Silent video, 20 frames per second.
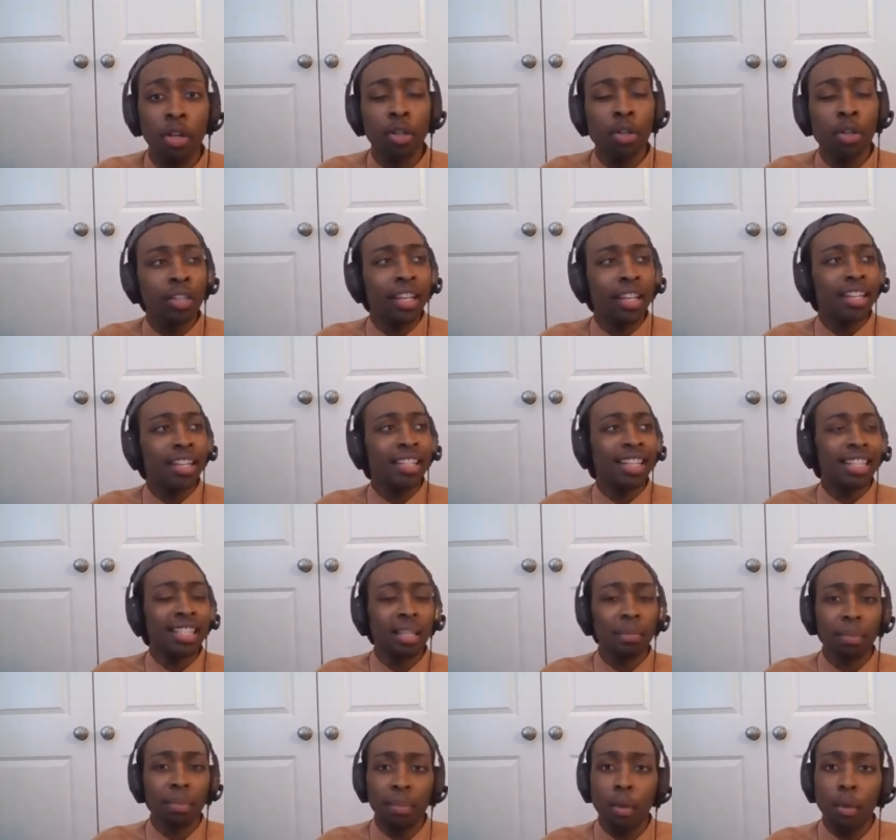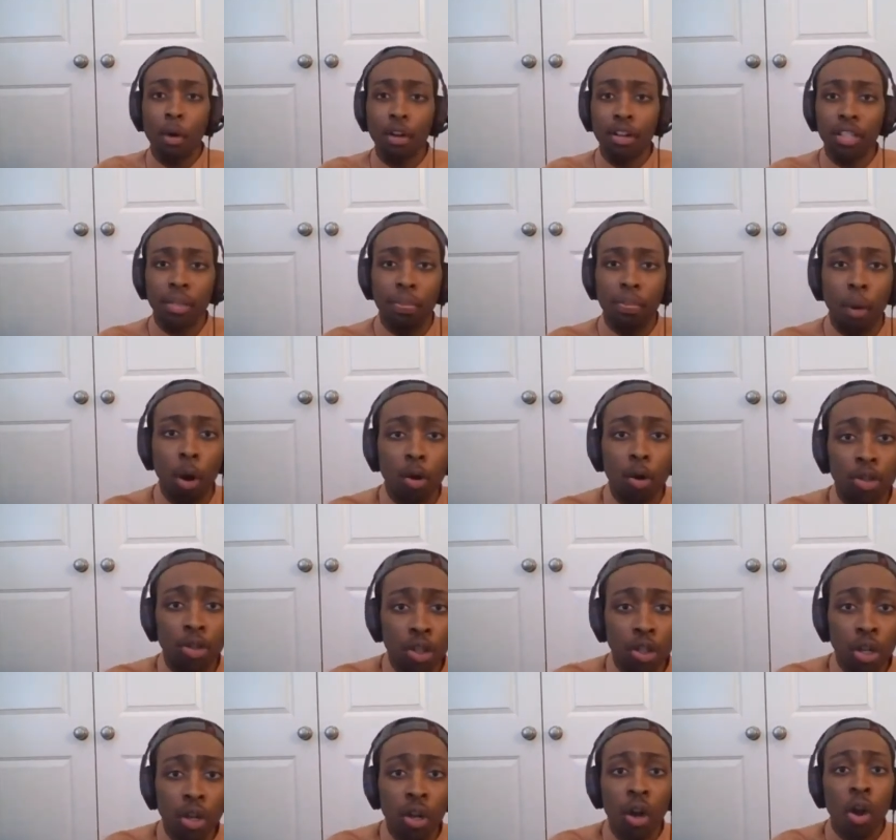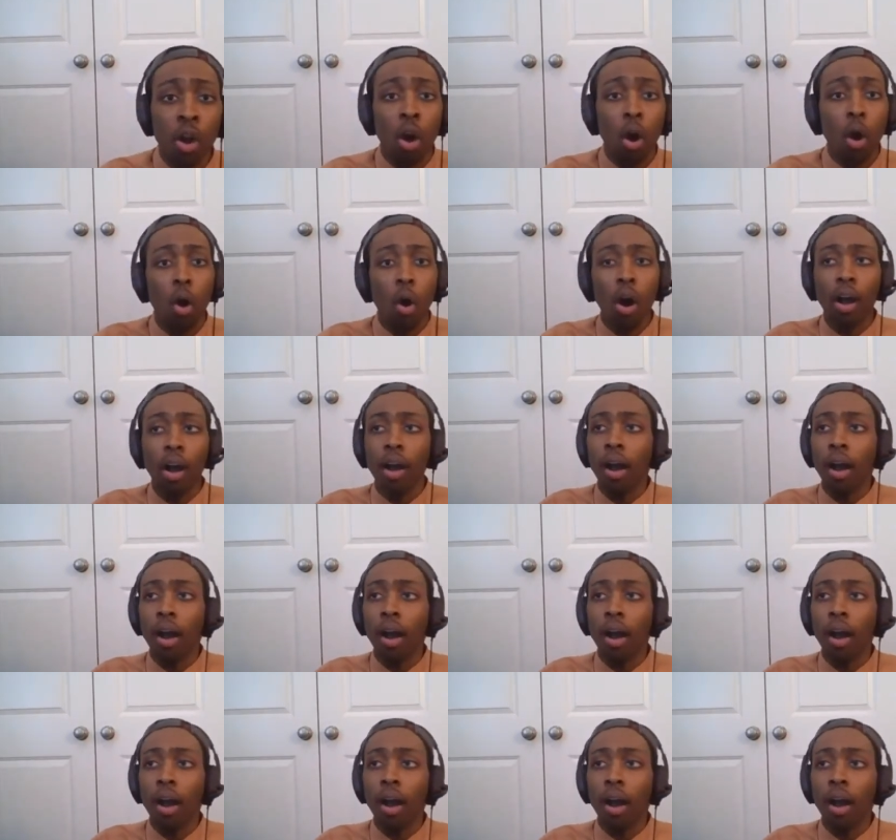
Do you think it needs to be more exposure, or